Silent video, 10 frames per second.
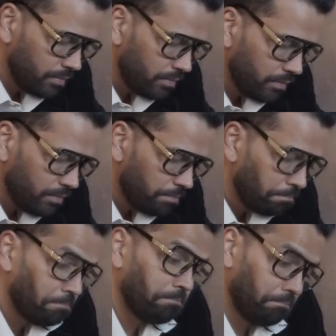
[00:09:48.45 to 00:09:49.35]
later
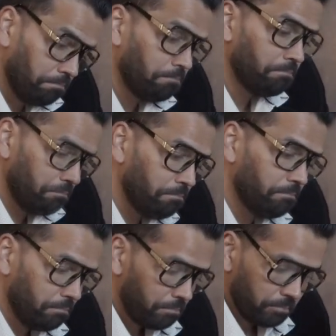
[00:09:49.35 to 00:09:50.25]
on to kind of
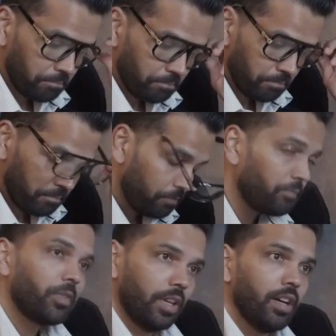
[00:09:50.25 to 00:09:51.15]
finalize the
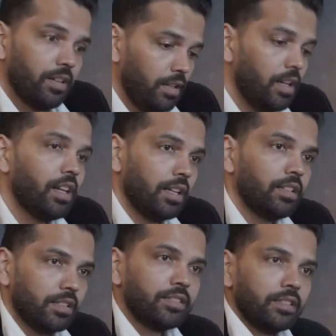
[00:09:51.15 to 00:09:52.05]
situation.
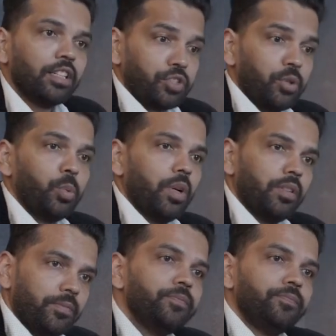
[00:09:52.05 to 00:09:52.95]
And now that
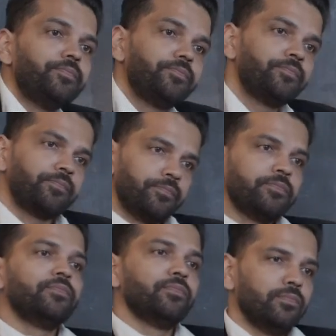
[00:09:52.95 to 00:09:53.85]
you've got to the point
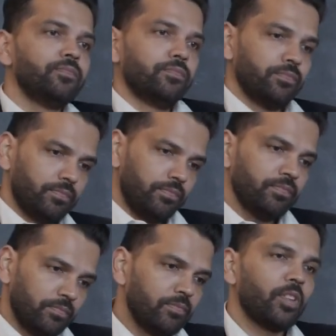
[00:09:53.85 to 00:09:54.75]
where you have found